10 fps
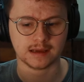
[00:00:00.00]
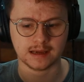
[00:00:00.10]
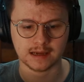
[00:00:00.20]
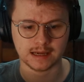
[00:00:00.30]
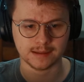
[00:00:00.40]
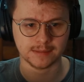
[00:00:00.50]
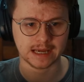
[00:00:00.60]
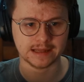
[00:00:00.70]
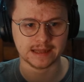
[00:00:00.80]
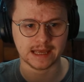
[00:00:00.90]

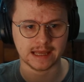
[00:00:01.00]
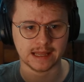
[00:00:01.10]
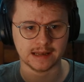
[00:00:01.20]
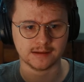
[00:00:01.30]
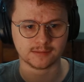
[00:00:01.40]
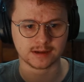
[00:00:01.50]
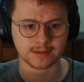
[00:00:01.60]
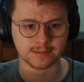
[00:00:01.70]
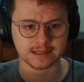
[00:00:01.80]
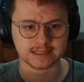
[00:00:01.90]
and then, what am
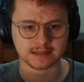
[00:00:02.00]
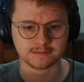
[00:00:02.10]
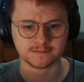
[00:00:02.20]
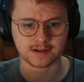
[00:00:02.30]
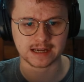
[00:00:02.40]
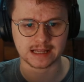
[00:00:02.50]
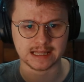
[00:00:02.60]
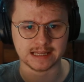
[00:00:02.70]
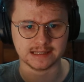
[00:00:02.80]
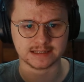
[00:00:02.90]
I missing?
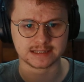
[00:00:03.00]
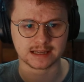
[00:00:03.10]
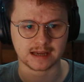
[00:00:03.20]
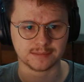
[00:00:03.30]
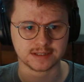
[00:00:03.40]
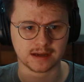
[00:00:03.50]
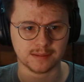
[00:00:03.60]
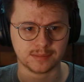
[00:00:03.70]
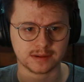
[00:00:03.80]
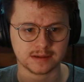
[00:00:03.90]
Violins up
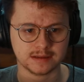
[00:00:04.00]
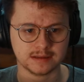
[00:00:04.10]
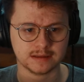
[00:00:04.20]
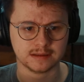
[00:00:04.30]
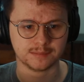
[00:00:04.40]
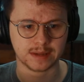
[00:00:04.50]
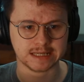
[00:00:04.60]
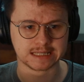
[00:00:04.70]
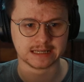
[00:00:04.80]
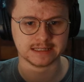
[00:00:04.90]
top, basically